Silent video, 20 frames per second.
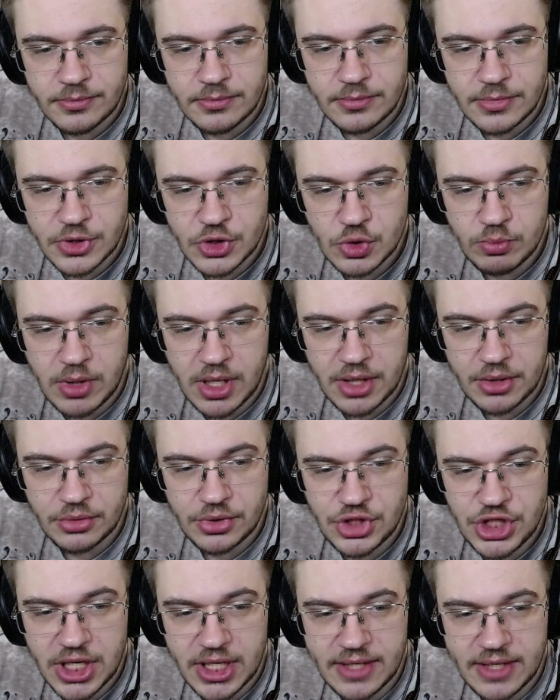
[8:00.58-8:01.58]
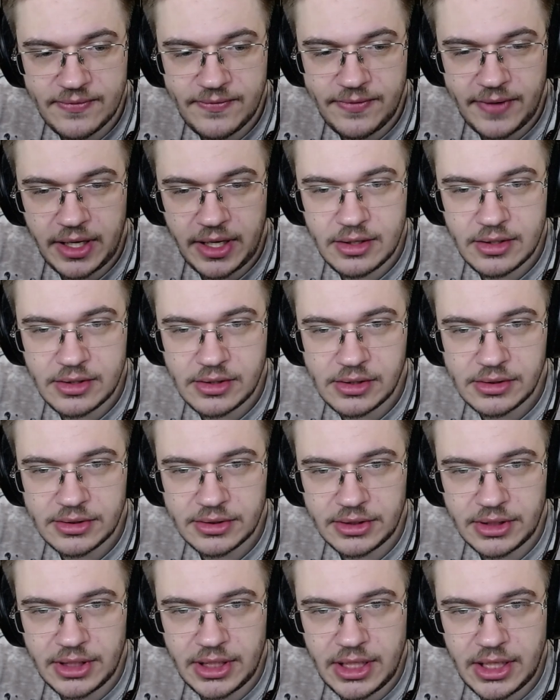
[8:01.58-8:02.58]
Subaru check failed,
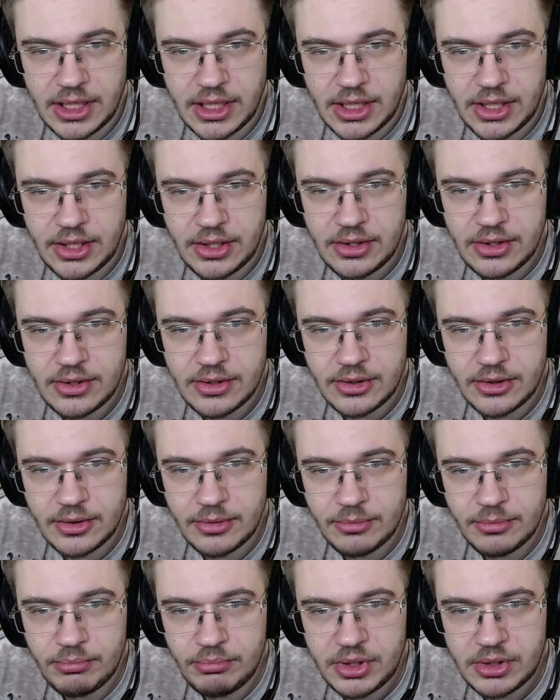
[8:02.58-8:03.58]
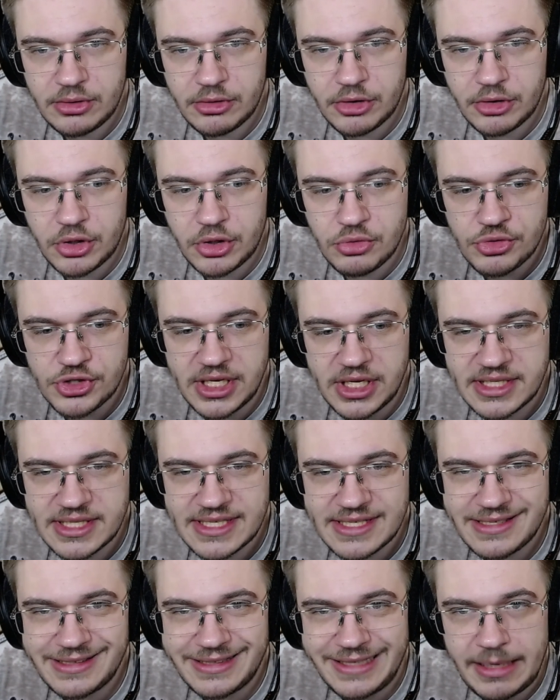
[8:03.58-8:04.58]
and Beetlejuice gets
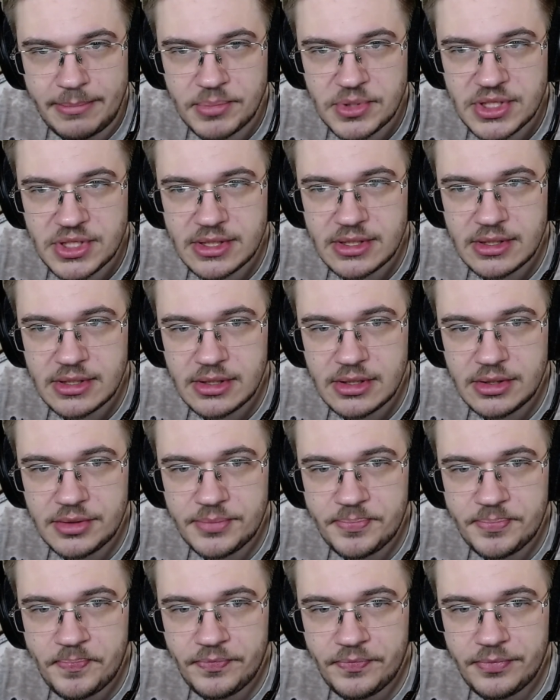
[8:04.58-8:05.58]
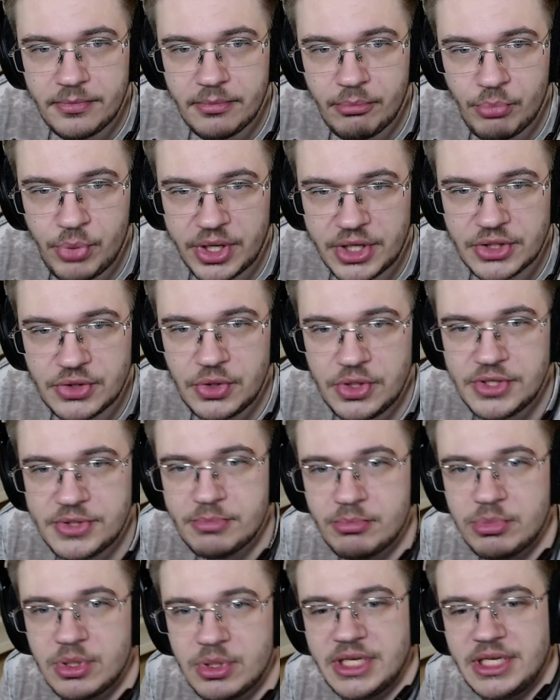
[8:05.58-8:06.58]
slapped back to his
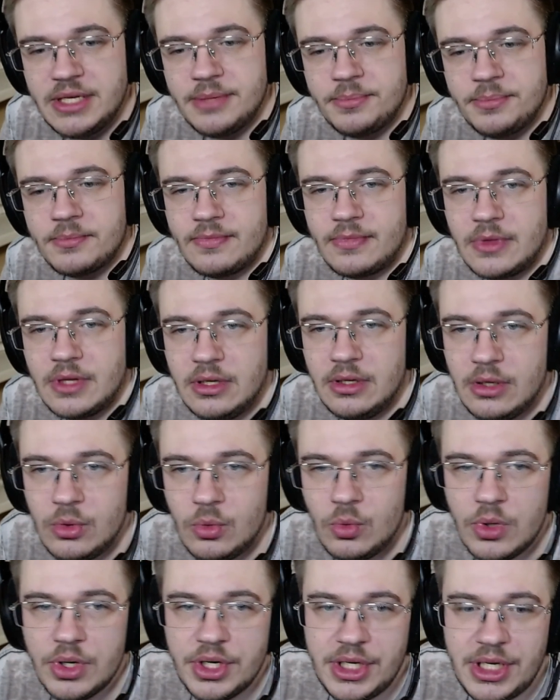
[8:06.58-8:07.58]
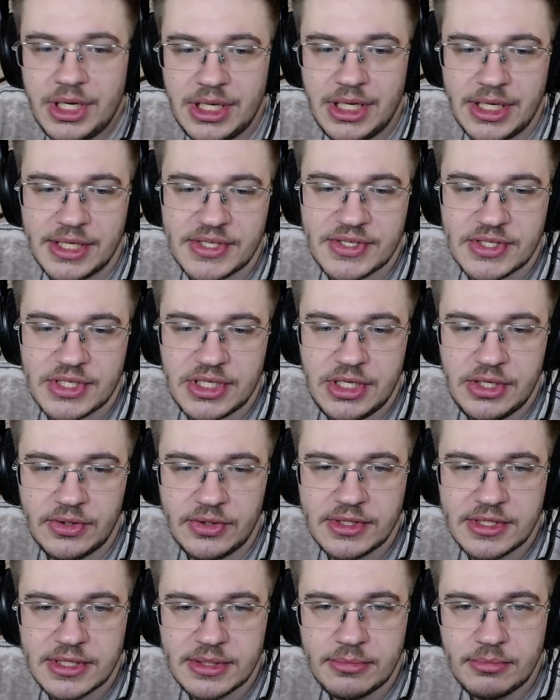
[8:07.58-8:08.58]
body, where he gets
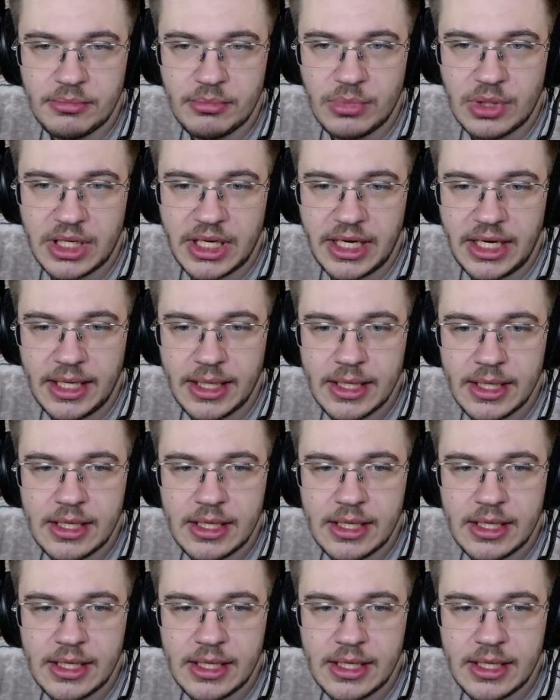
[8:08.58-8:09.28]
killed by.